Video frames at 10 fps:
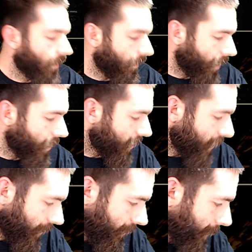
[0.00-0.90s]
most
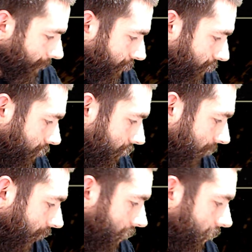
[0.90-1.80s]
of them.
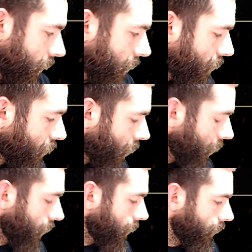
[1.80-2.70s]
This
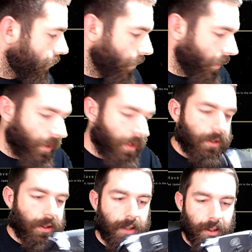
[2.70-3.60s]
controller, when it is
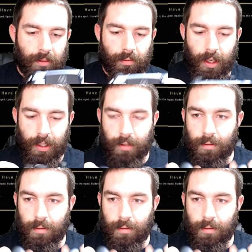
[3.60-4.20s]
connected right, it